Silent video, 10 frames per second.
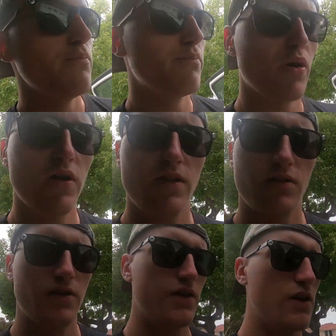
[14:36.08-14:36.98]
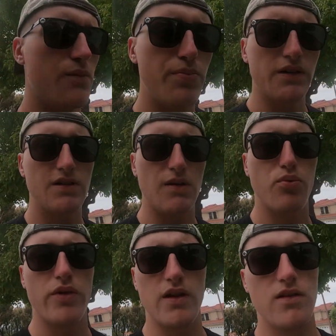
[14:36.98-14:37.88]
built
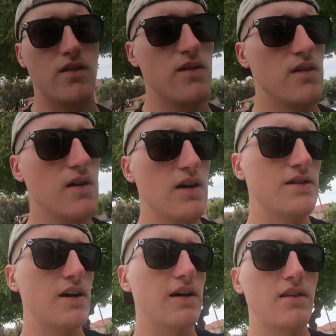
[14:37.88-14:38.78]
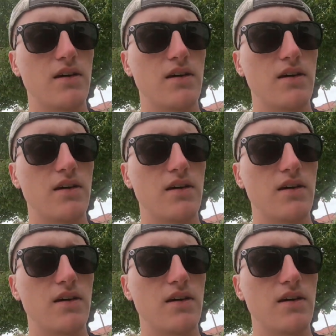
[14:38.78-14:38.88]
up inside